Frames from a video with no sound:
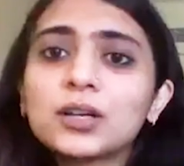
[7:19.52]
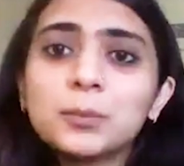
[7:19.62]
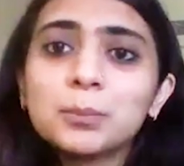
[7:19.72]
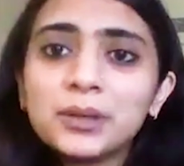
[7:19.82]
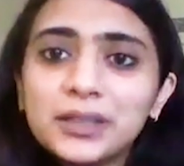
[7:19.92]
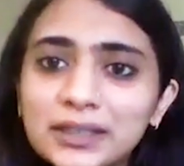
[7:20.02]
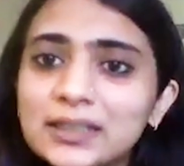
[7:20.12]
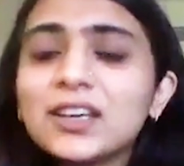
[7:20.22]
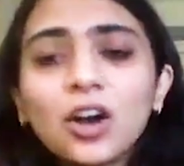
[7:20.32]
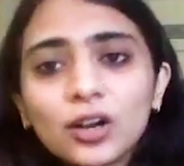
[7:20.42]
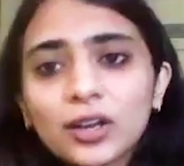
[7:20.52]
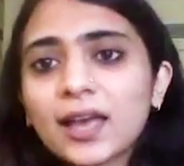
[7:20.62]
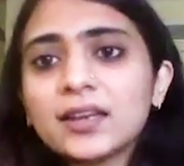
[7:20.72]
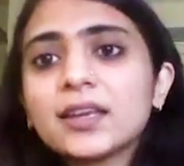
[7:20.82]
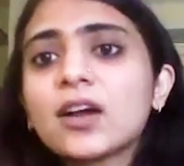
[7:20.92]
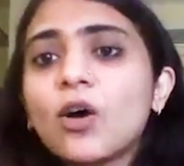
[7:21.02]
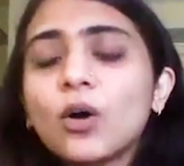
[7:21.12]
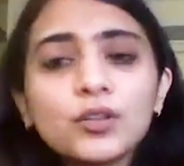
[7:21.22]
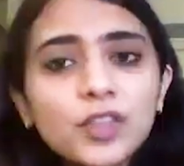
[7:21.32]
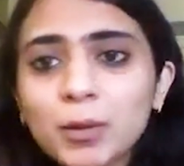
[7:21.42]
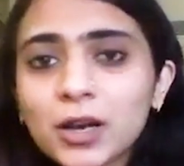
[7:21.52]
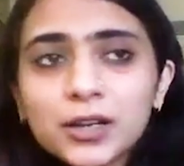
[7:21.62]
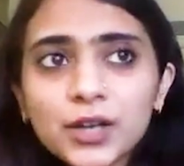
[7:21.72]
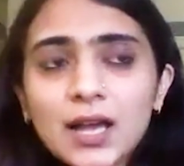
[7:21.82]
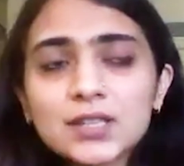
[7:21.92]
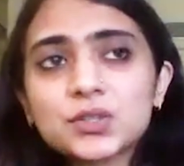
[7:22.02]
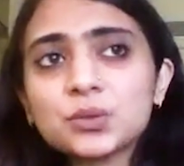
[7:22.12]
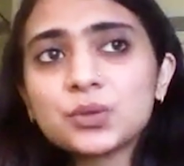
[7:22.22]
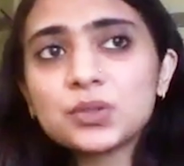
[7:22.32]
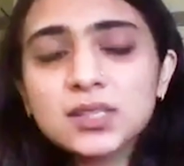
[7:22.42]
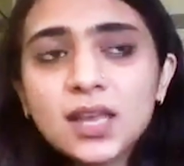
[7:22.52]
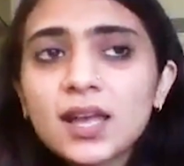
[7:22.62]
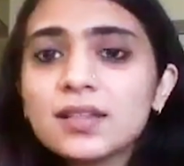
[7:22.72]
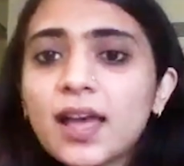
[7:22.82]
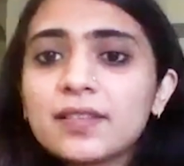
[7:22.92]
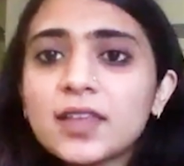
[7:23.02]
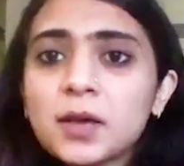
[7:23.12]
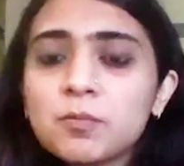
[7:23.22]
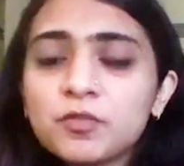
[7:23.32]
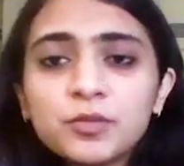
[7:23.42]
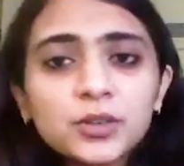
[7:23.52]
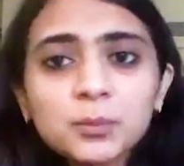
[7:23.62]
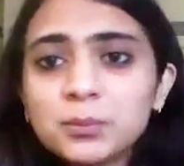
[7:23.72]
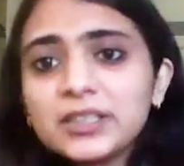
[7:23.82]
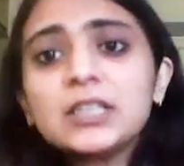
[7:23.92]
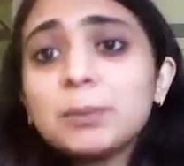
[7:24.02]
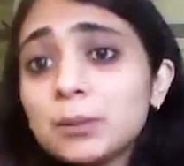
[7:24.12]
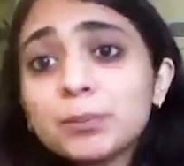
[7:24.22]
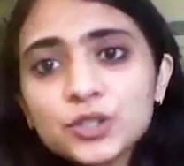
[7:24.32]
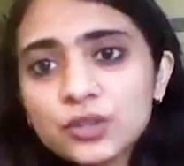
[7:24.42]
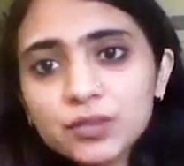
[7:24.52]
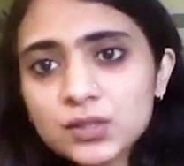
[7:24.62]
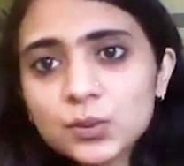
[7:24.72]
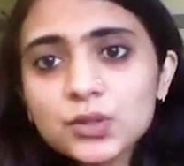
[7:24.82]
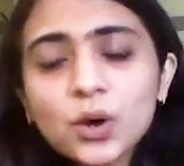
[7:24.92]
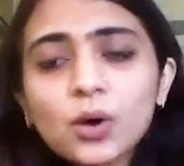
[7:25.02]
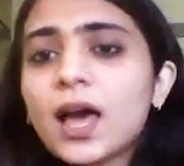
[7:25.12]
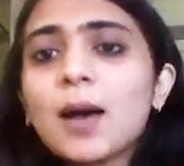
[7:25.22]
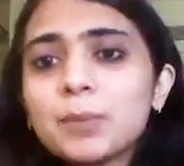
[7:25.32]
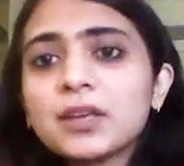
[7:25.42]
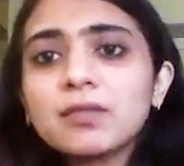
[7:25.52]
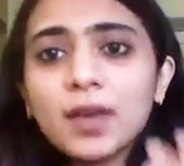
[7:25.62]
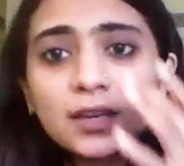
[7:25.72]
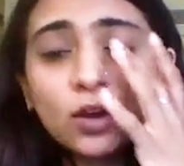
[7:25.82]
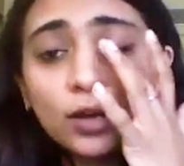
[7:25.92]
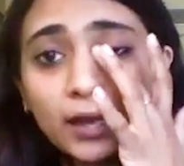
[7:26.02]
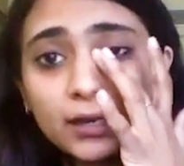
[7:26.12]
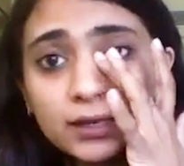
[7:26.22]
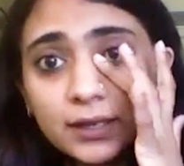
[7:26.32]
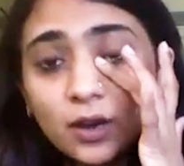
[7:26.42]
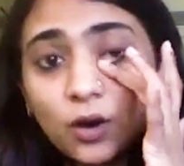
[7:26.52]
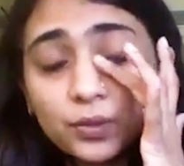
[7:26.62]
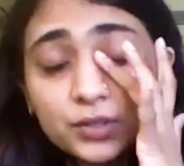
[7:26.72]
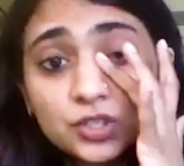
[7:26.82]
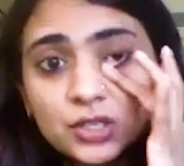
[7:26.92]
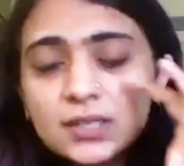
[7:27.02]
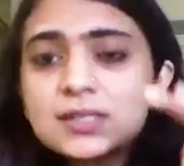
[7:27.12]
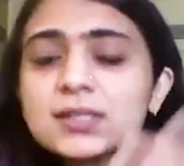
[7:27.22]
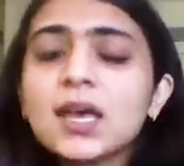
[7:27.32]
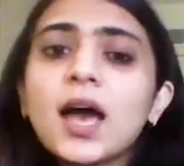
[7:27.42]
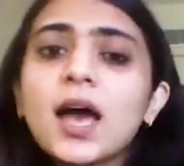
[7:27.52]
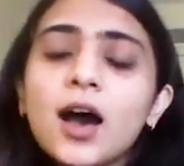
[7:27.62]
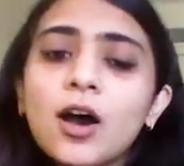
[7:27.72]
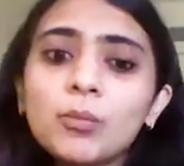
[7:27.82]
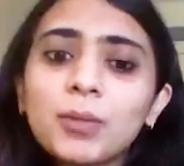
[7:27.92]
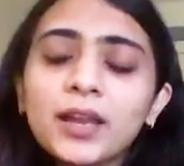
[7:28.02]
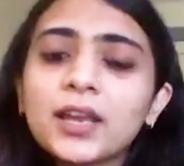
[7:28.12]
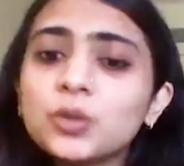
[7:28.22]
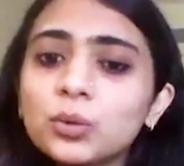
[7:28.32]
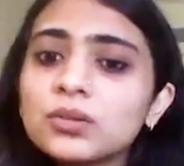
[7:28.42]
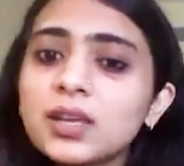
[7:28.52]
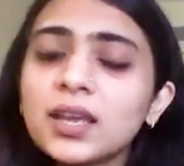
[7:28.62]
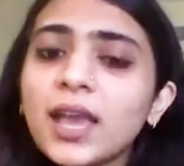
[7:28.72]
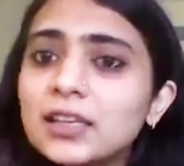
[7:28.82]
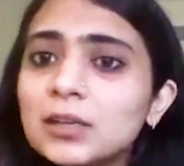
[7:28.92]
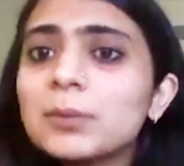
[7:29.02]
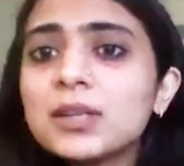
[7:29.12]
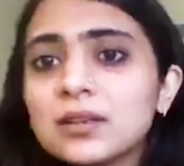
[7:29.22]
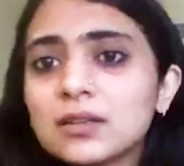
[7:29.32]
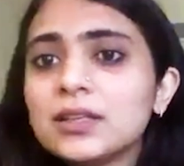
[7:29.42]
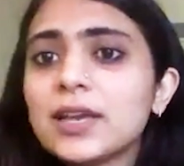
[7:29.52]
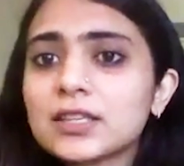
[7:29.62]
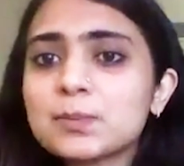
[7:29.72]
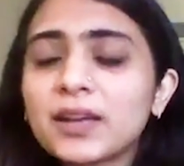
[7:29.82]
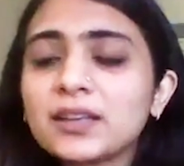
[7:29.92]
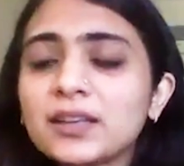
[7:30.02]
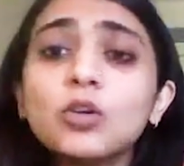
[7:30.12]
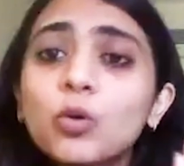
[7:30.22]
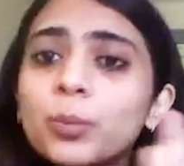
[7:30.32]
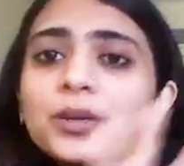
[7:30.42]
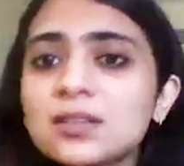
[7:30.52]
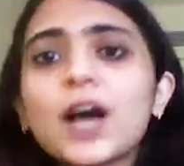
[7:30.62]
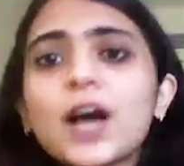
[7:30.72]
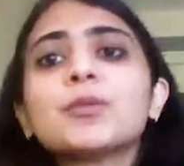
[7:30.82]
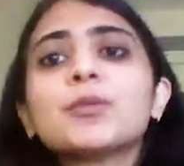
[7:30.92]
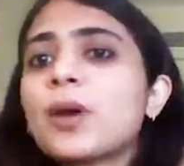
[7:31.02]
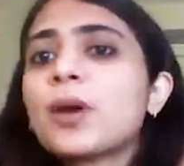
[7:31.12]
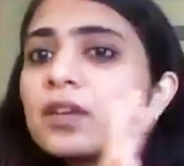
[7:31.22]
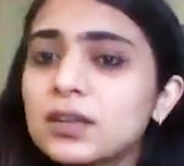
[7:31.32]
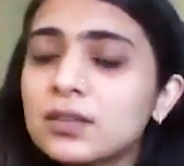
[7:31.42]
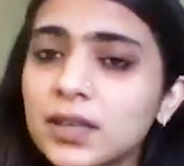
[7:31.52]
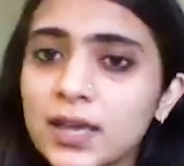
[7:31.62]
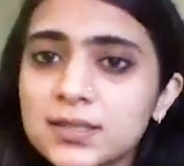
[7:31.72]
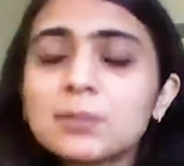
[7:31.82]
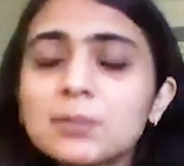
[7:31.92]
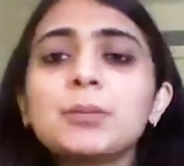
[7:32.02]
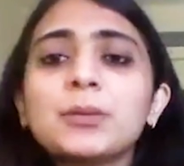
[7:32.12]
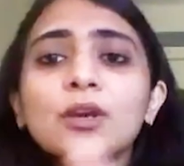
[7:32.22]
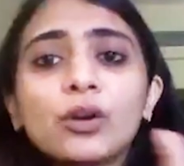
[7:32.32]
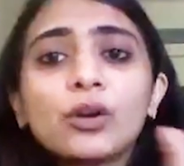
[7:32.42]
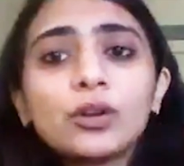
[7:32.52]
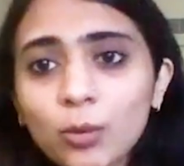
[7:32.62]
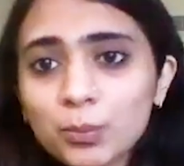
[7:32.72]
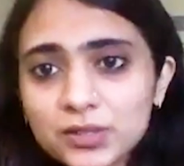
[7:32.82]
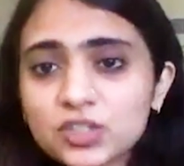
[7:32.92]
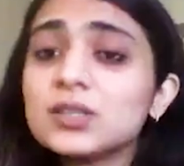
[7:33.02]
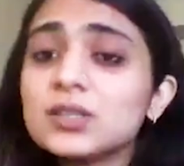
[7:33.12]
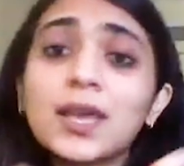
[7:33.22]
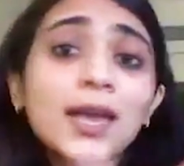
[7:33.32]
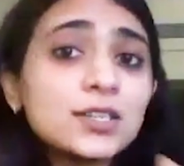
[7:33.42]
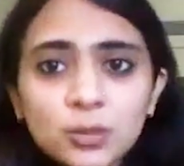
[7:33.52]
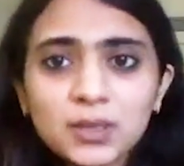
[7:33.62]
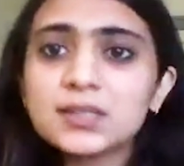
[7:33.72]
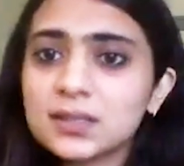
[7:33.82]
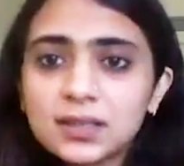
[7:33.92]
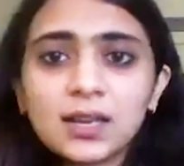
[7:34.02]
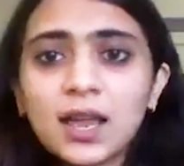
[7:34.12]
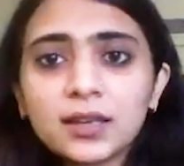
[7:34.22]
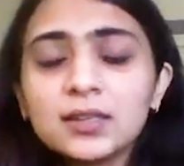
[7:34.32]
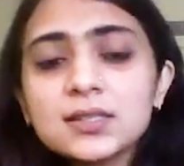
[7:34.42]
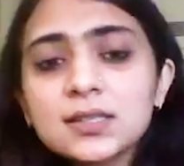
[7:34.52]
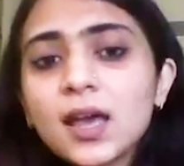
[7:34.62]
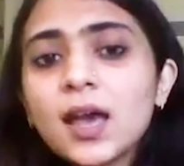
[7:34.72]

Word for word: completely organic. All of them are grassroots, and they're completely people driven. So it's all happening very organically on the streets. Um, and I don't think anybody really expected, nobody in the government, whether in the S L P P or in the opposition, the S J P, it's an alliance.